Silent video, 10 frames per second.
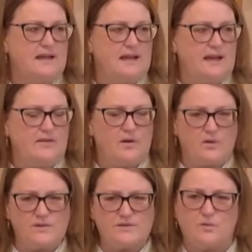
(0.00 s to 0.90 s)
and
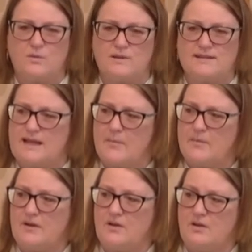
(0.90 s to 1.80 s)
those who were
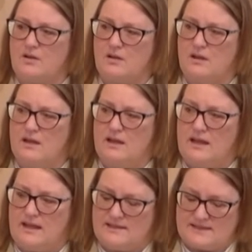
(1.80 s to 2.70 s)
skeptical
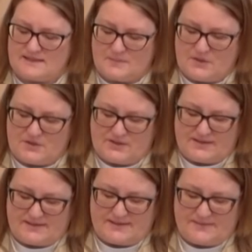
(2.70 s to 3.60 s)
and
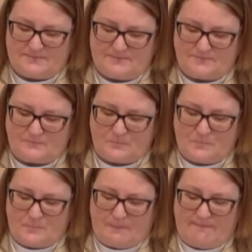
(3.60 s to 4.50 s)
suspicious.
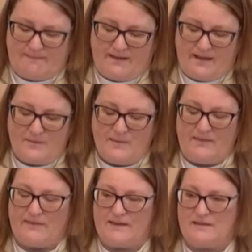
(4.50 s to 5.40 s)
I
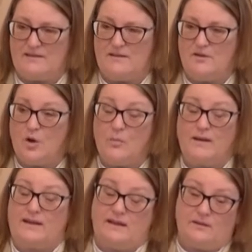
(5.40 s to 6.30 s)
bet that
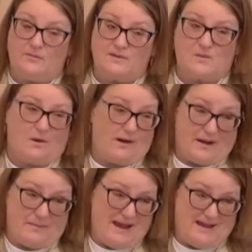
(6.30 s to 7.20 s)
nobody was wearing
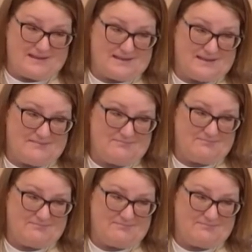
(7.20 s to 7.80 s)
a mask.